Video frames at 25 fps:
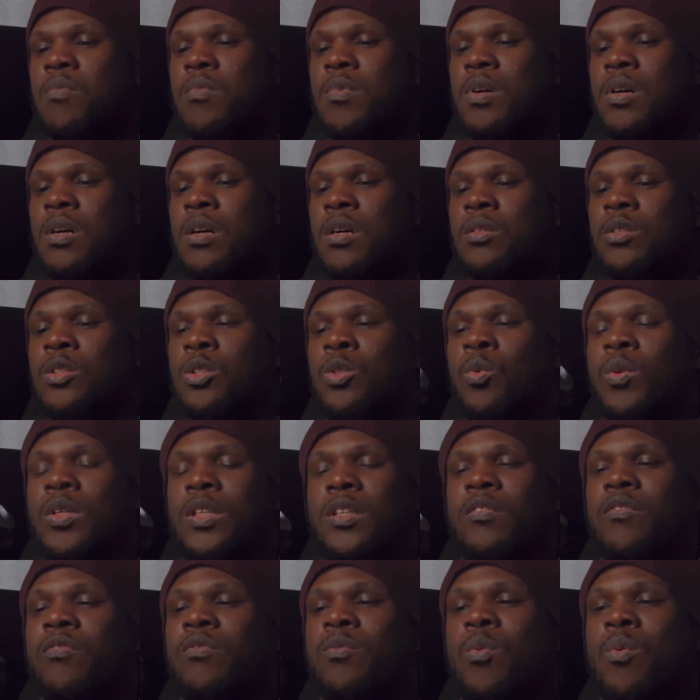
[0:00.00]
a
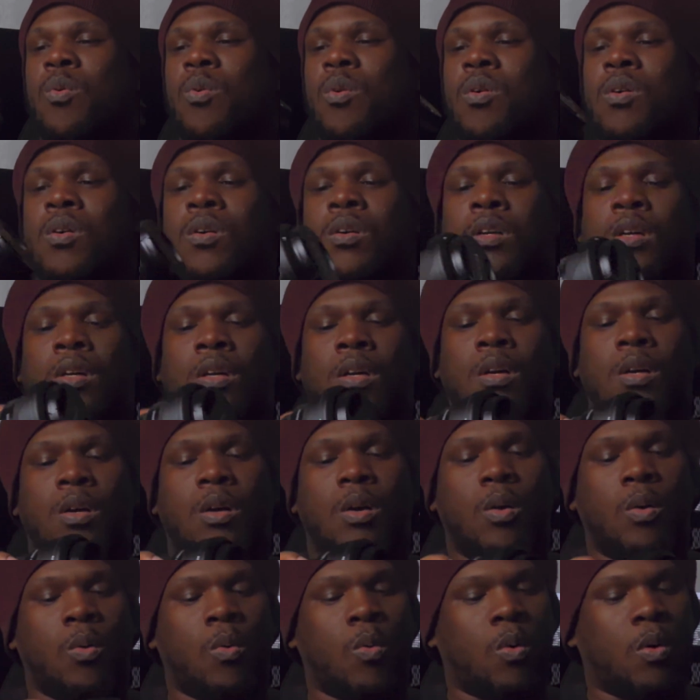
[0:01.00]
24
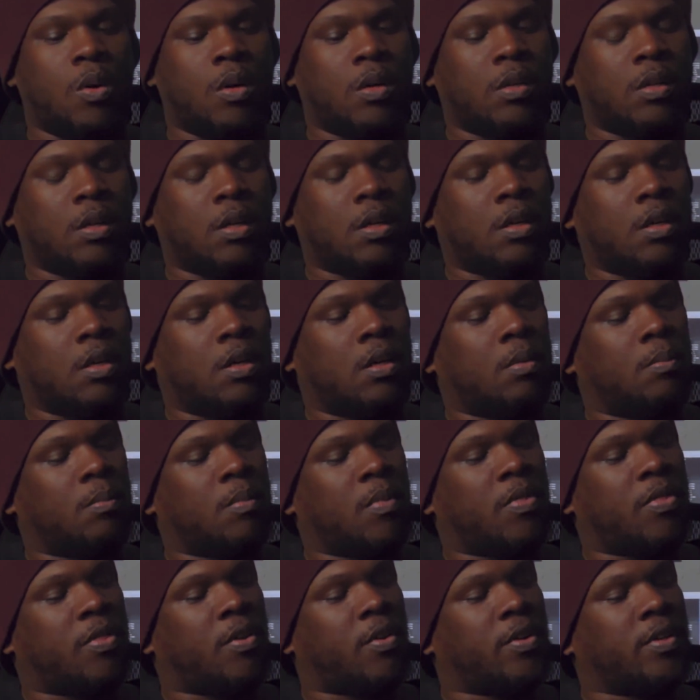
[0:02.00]
or
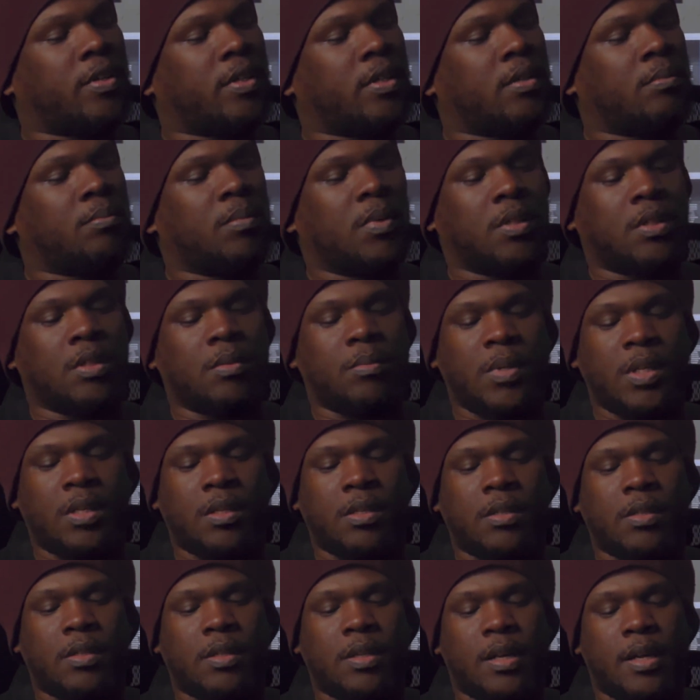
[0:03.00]

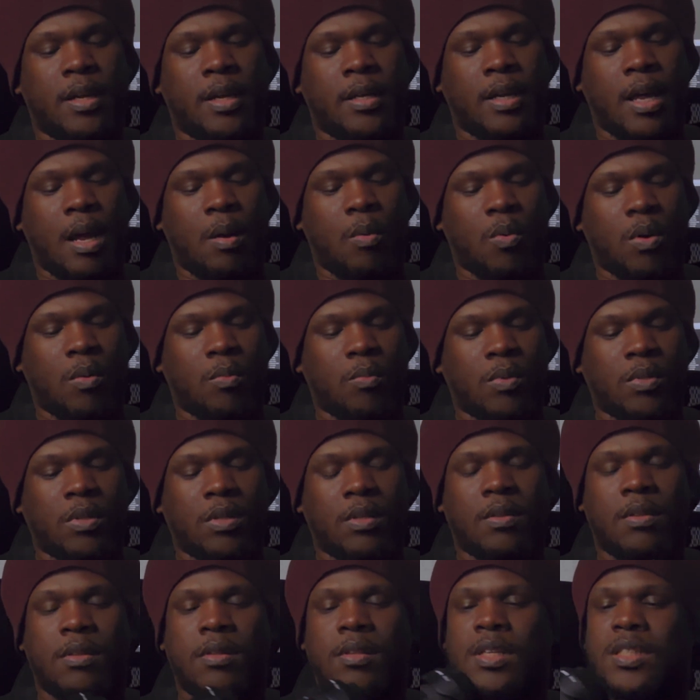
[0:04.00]
30mm, and I went with
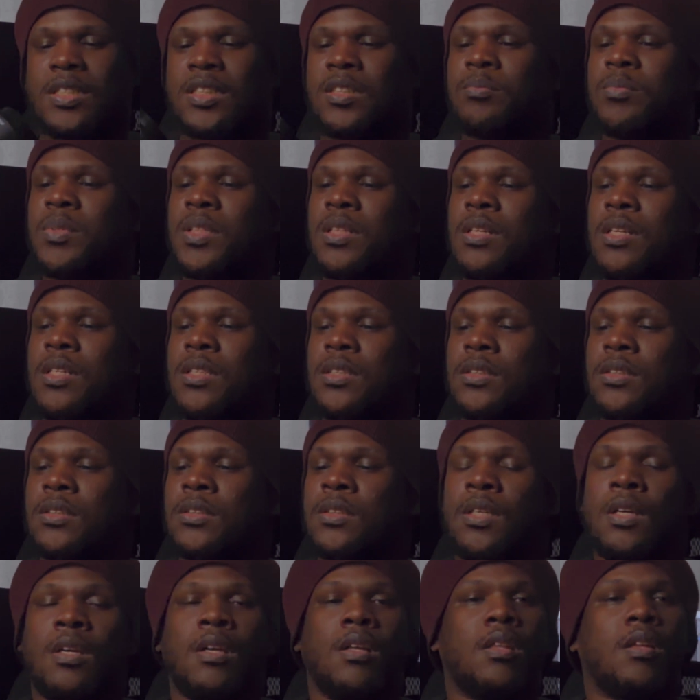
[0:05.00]
this because
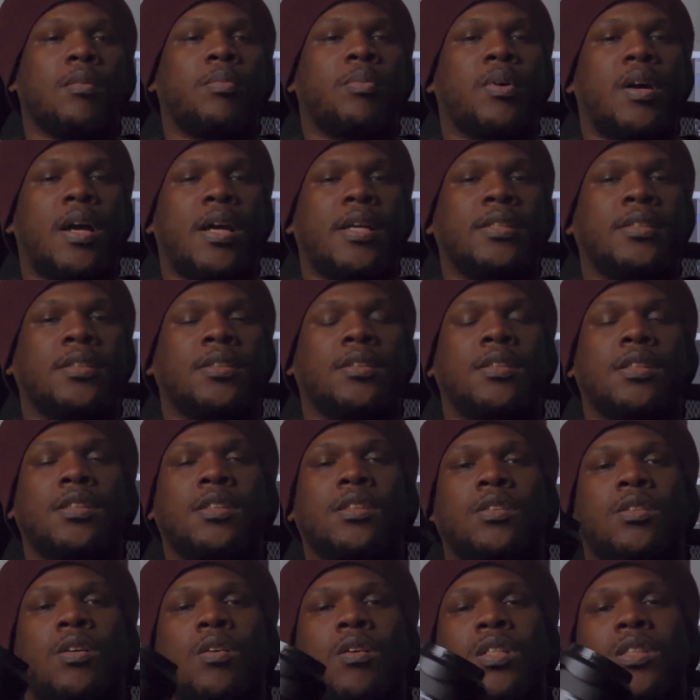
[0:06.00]
the price. This
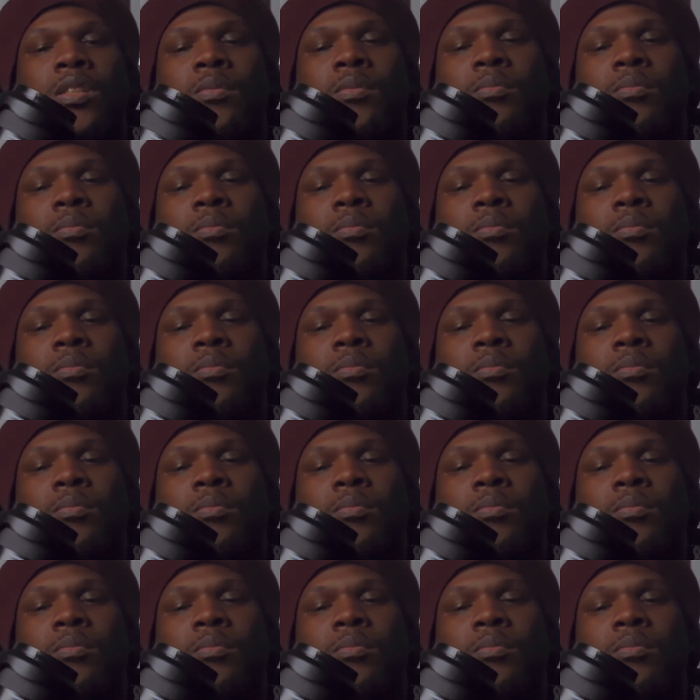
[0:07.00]
cost